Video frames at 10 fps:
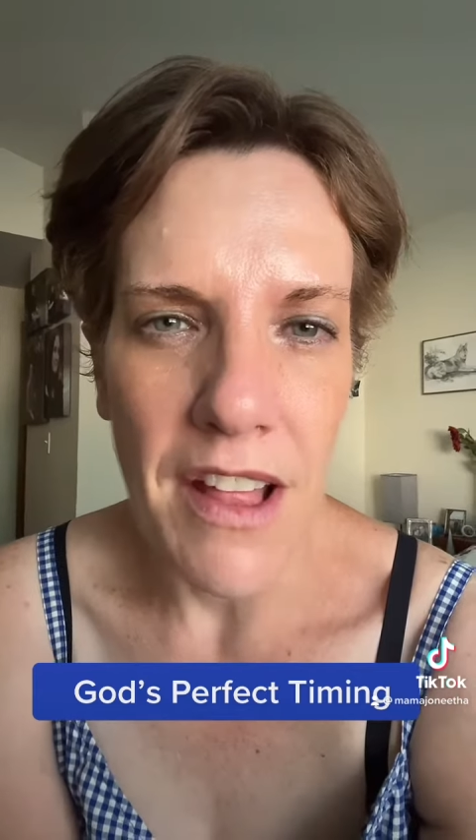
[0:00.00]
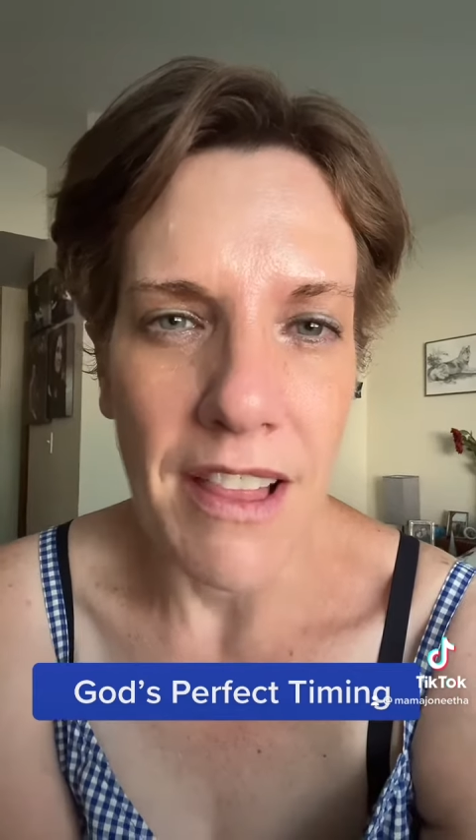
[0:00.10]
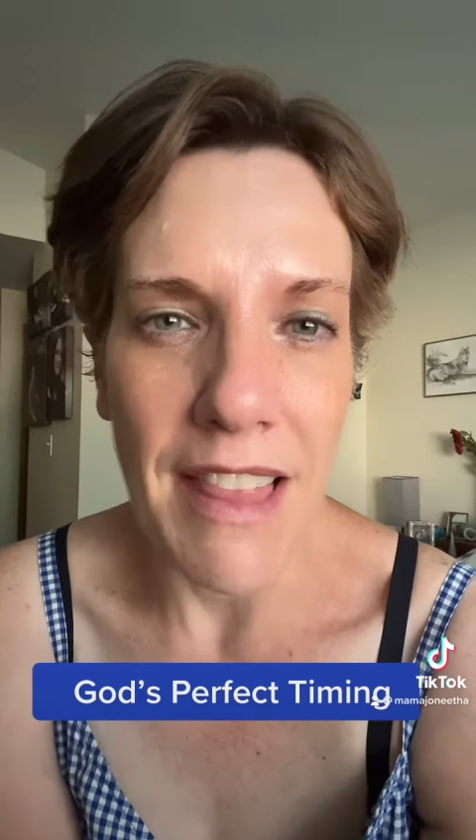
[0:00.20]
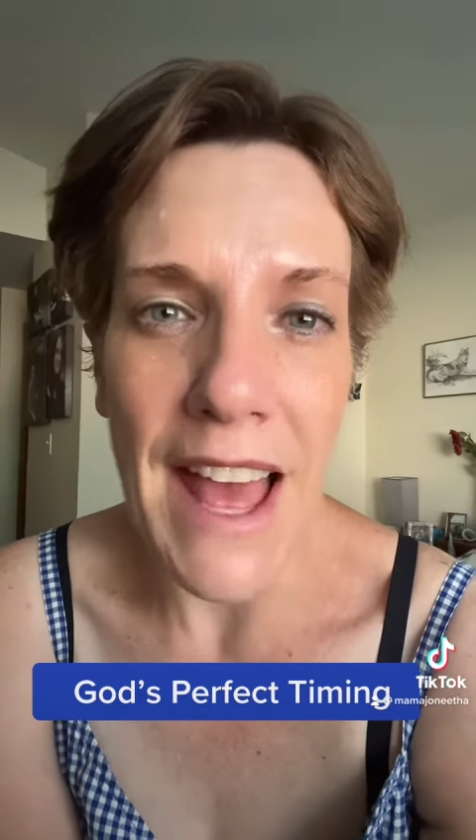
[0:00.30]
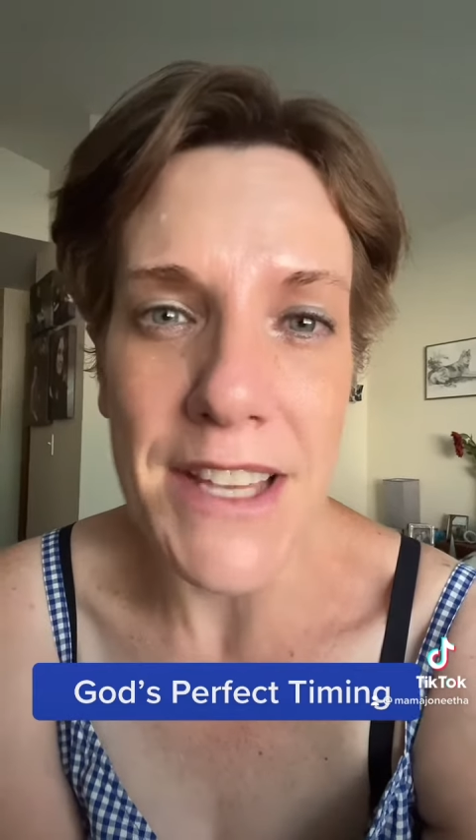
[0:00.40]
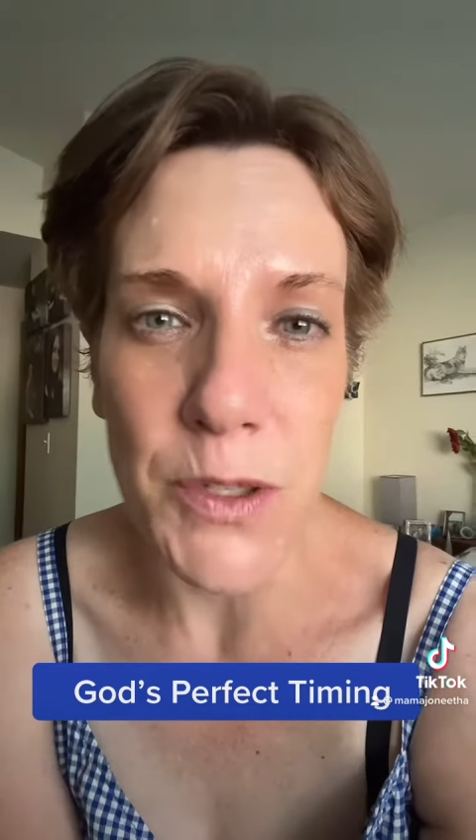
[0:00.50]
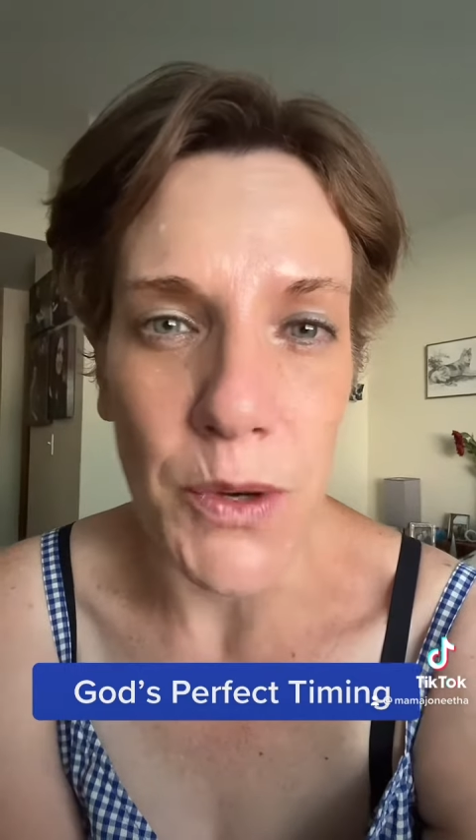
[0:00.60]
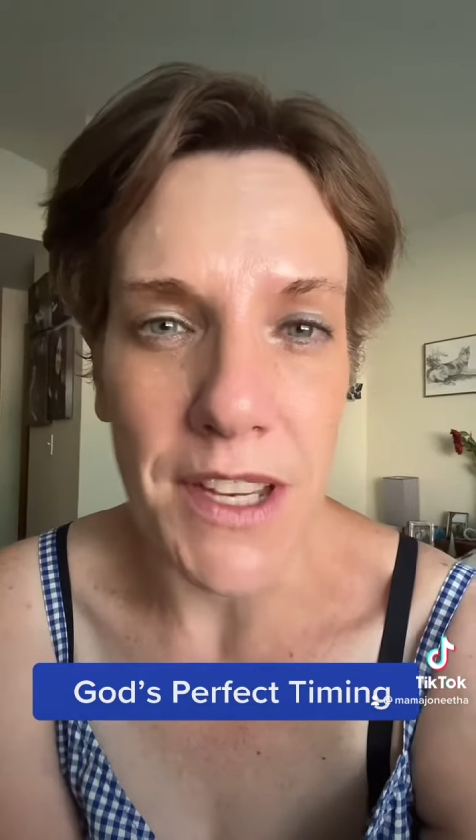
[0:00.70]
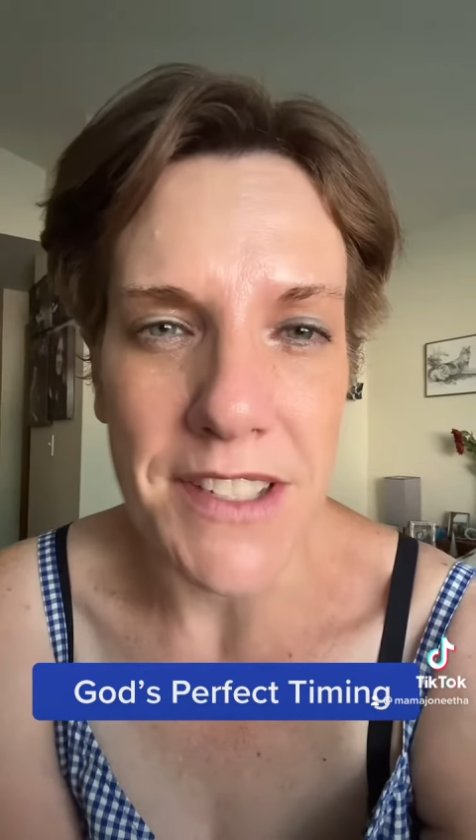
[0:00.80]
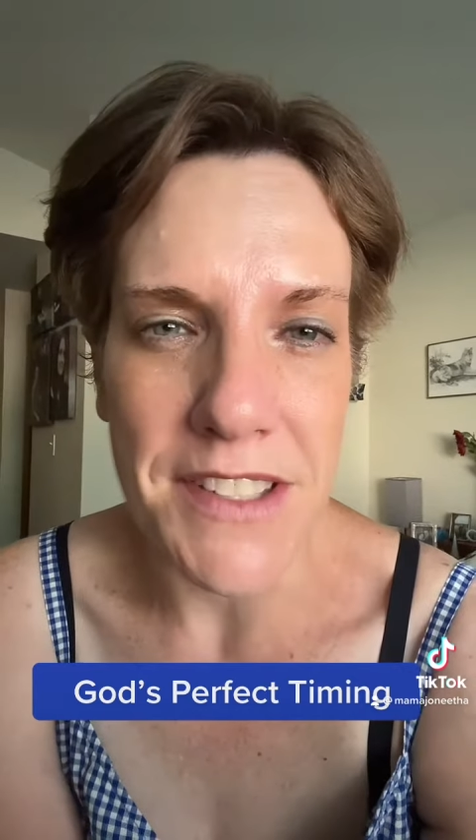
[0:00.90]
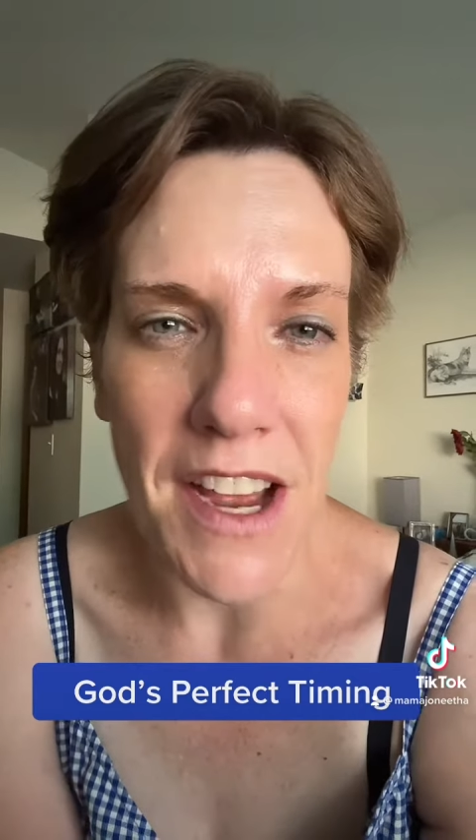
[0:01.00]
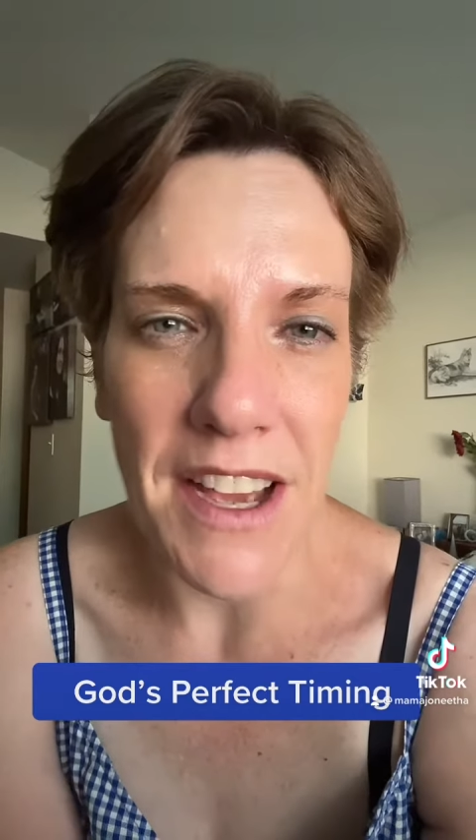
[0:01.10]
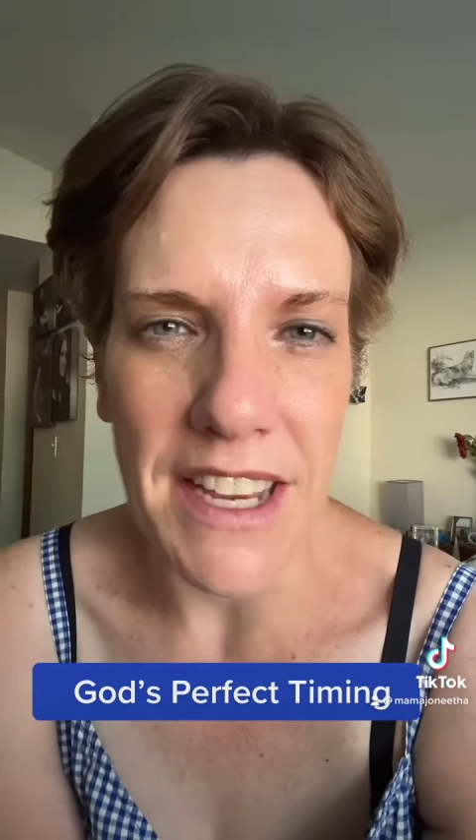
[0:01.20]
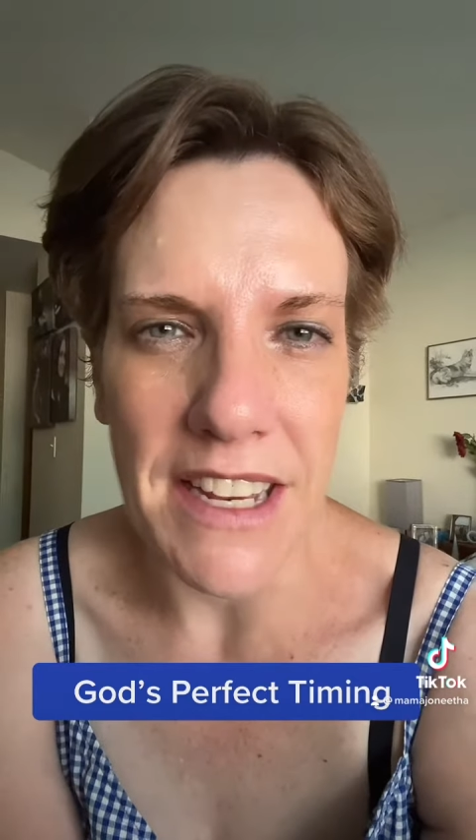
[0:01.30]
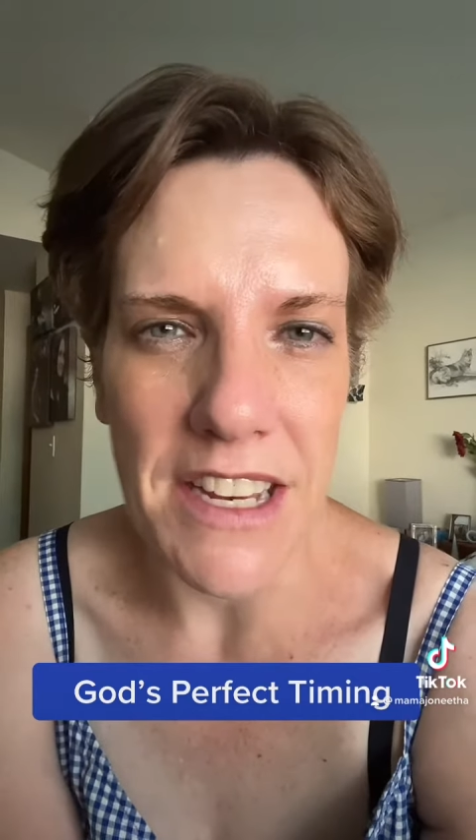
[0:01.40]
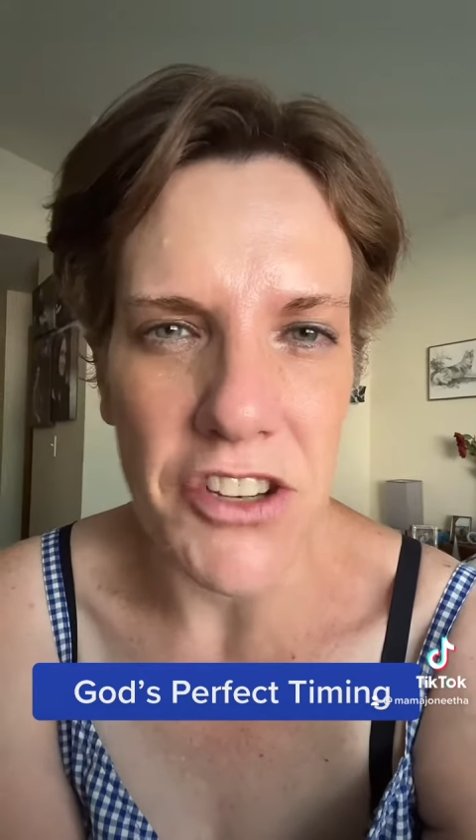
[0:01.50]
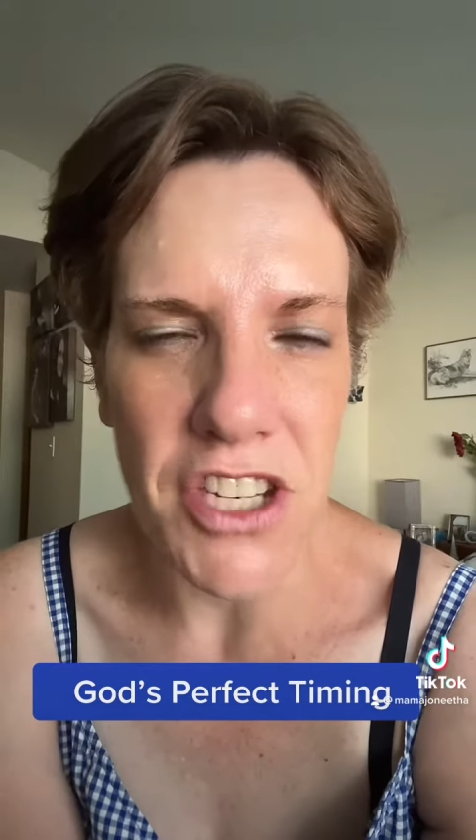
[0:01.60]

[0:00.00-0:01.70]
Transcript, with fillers: Lazarus dying and